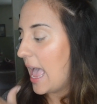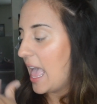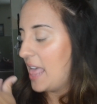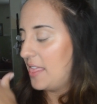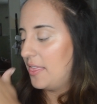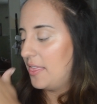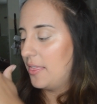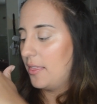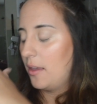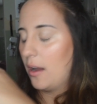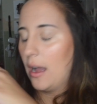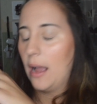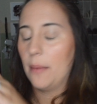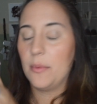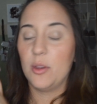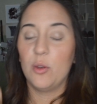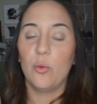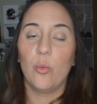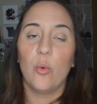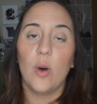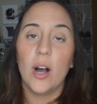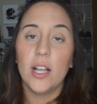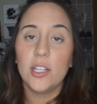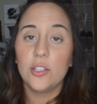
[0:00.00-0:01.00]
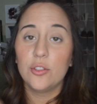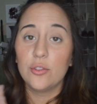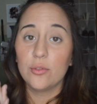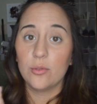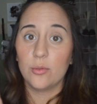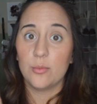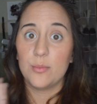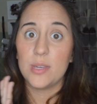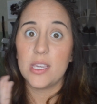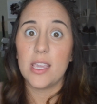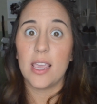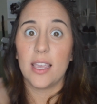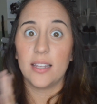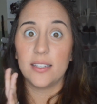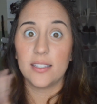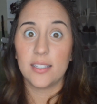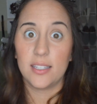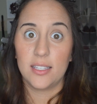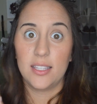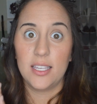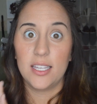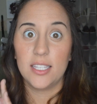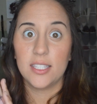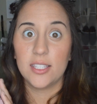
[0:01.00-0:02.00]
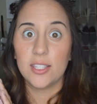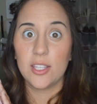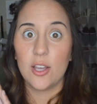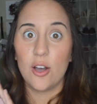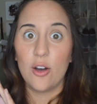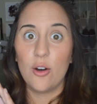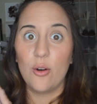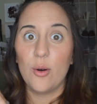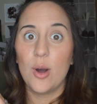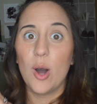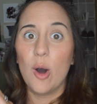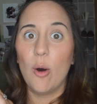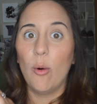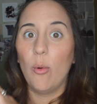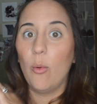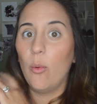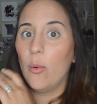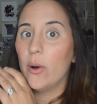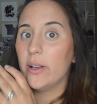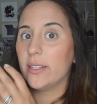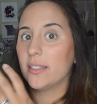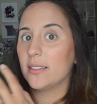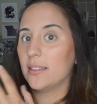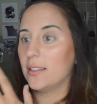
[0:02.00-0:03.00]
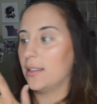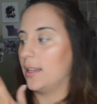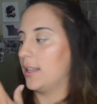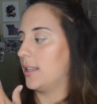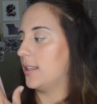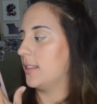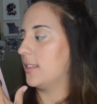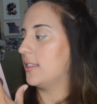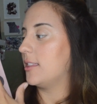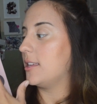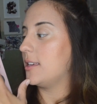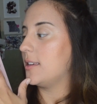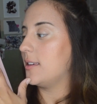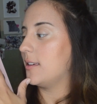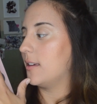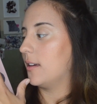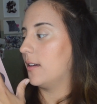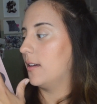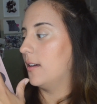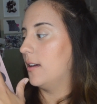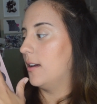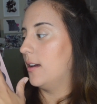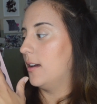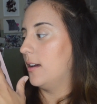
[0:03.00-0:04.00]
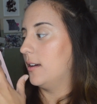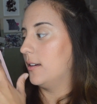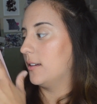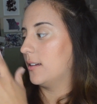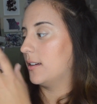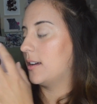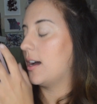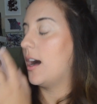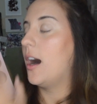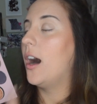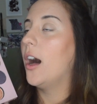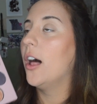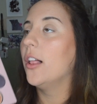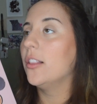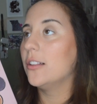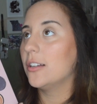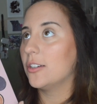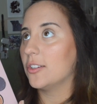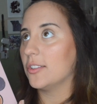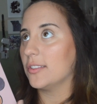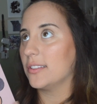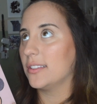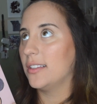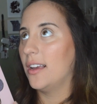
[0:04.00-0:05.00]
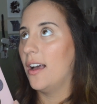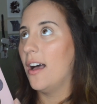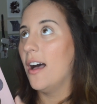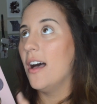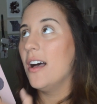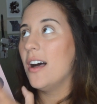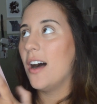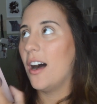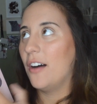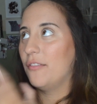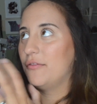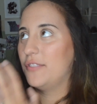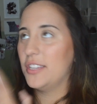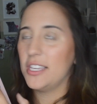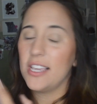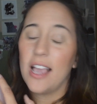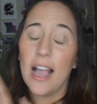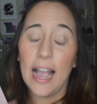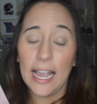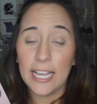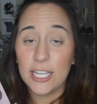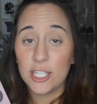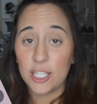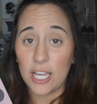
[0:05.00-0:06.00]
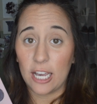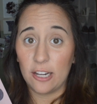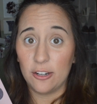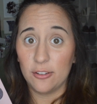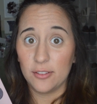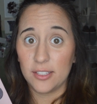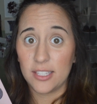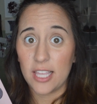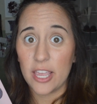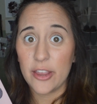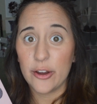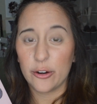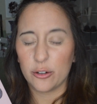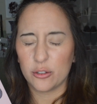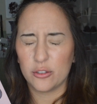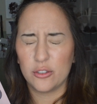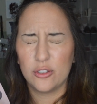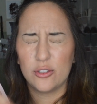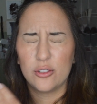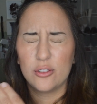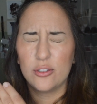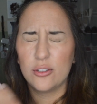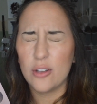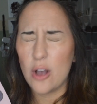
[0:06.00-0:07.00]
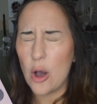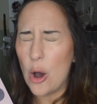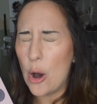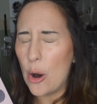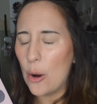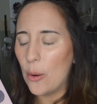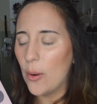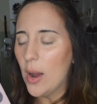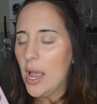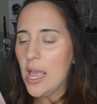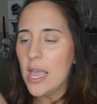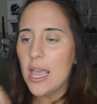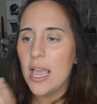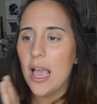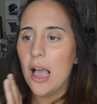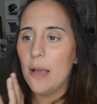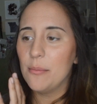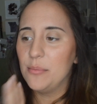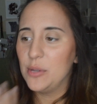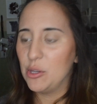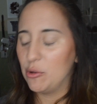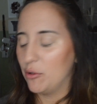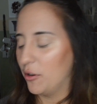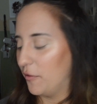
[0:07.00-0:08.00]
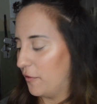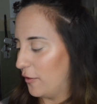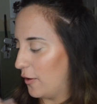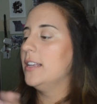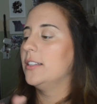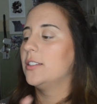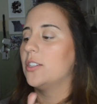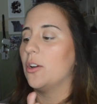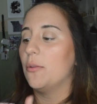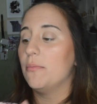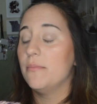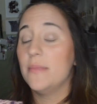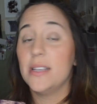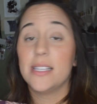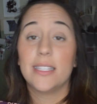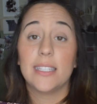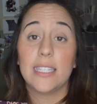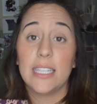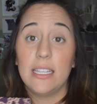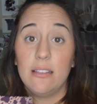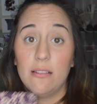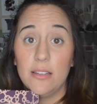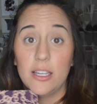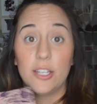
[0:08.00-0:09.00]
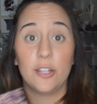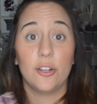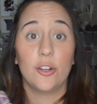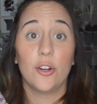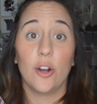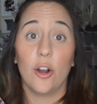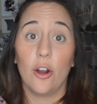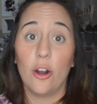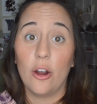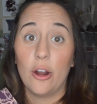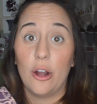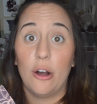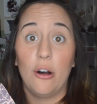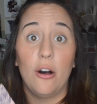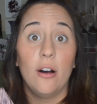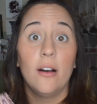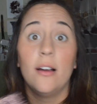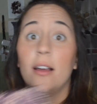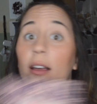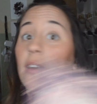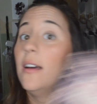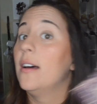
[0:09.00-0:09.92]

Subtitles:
And I mean, what drew me into this though was like the colors of the eyeshadows. They are so beautiful. So Missy Lynn girl,